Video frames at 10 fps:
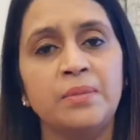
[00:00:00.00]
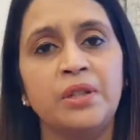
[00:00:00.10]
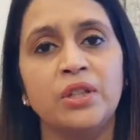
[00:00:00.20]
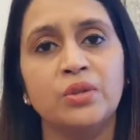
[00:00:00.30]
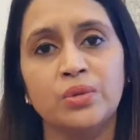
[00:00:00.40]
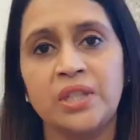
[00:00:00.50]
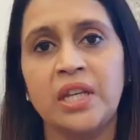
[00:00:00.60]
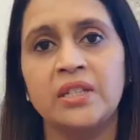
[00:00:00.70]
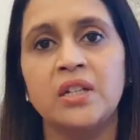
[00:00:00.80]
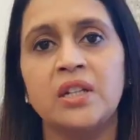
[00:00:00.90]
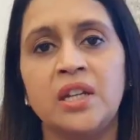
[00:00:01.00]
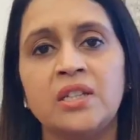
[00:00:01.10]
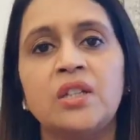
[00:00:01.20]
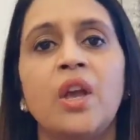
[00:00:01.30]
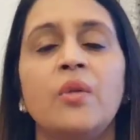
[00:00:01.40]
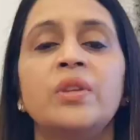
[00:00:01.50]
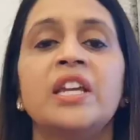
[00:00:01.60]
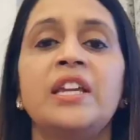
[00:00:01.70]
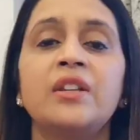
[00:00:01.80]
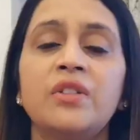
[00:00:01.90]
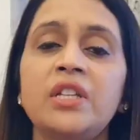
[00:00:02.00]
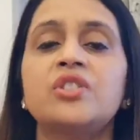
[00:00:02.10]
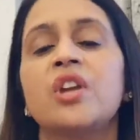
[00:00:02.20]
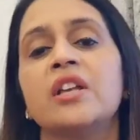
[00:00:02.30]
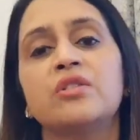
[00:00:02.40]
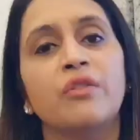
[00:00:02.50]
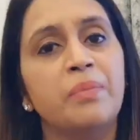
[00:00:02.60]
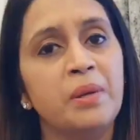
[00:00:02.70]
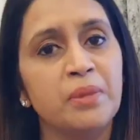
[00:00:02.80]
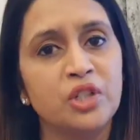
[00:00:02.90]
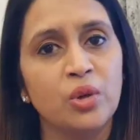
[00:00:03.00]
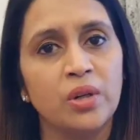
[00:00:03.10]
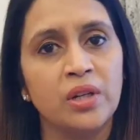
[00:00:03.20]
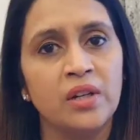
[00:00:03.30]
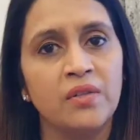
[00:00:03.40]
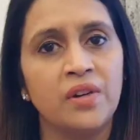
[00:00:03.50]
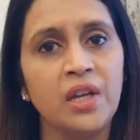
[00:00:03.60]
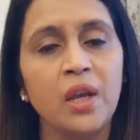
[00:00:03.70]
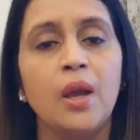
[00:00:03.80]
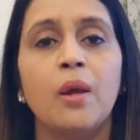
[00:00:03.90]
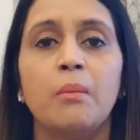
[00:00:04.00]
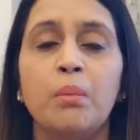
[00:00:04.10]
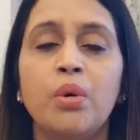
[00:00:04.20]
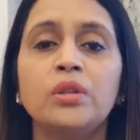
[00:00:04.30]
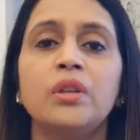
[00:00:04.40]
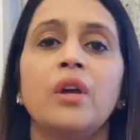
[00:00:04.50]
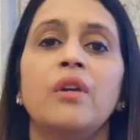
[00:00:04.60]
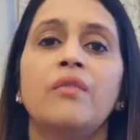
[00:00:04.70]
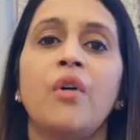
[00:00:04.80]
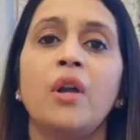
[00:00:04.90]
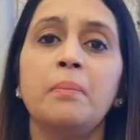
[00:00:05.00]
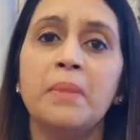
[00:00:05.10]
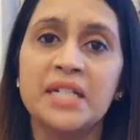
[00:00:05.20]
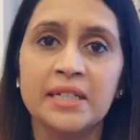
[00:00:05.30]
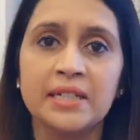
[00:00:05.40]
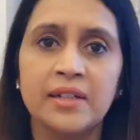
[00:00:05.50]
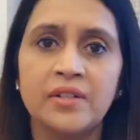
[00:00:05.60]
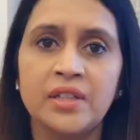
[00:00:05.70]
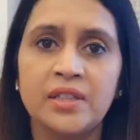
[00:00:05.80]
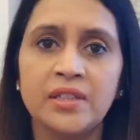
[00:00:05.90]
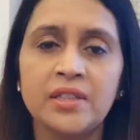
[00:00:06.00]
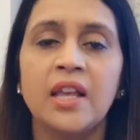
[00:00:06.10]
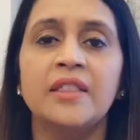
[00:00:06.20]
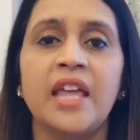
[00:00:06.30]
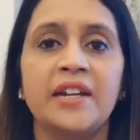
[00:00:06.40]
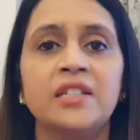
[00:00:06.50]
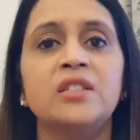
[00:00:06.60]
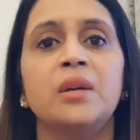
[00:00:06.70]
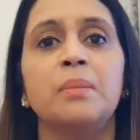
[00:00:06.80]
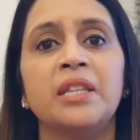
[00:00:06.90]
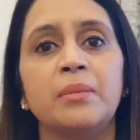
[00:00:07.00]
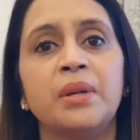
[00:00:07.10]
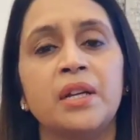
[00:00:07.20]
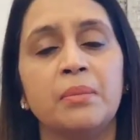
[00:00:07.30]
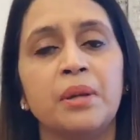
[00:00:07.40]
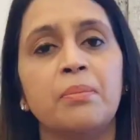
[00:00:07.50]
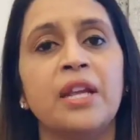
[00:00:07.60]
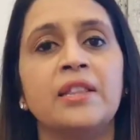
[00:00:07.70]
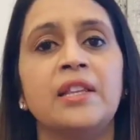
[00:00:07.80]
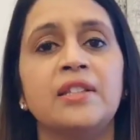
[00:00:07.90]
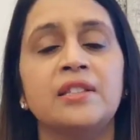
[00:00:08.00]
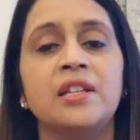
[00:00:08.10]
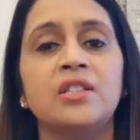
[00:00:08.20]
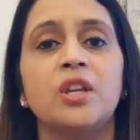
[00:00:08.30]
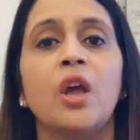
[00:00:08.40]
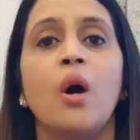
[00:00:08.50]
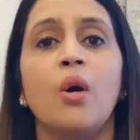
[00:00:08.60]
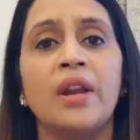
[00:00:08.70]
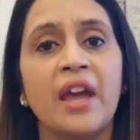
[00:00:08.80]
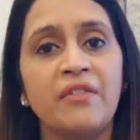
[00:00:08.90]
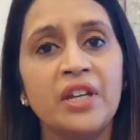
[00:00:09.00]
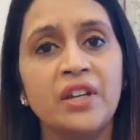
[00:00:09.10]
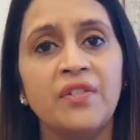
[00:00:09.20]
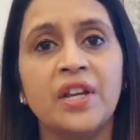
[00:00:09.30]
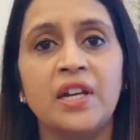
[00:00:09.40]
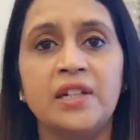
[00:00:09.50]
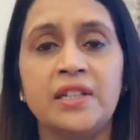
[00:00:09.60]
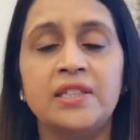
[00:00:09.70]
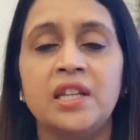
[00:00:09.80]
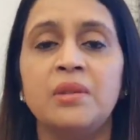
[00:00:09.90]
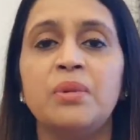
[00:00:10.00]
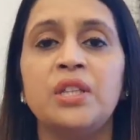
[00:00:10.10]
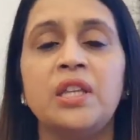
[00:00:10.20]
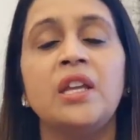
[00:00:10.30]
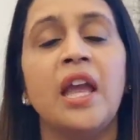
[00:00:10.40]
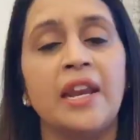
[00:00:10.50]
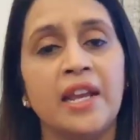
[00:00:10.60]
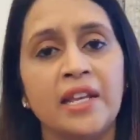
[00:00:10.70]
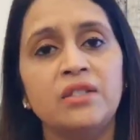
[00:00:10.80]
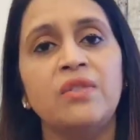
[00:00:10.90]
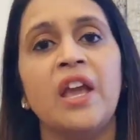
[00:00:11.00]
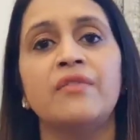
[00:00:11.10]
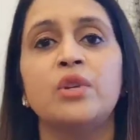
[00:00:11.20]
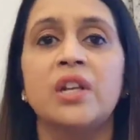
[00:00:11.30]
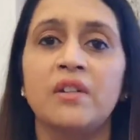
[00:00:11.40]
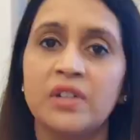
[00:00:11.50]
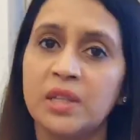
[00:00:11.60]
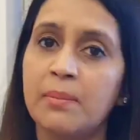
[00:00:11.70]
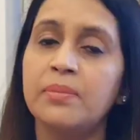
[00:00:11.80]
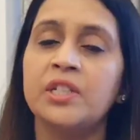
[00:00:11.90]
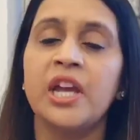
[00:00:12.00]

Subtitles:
been associated is with the increased chance of premature delivery, both for maternal reasons, that is the mother becoming breathlessness or having difficulties in breathing, and hence we have to deliver the